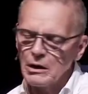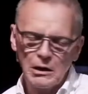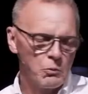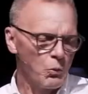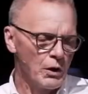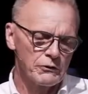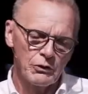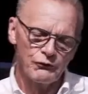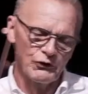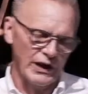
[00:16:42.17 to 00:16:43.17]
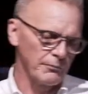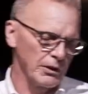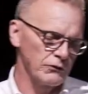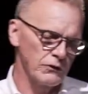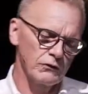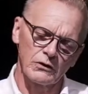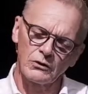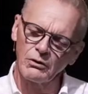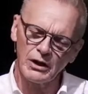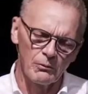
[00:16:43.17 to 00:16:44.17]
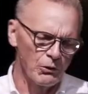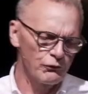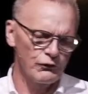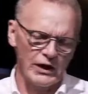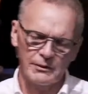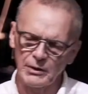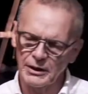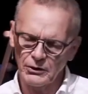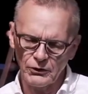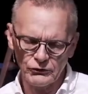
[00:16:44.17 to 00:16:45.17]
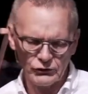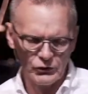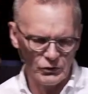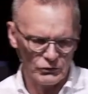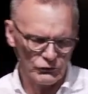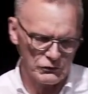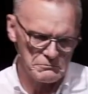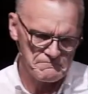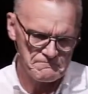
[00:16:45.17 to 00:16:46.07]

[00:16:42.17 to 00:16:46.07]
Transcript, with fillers: uh, one of the families, this incredible family in our church.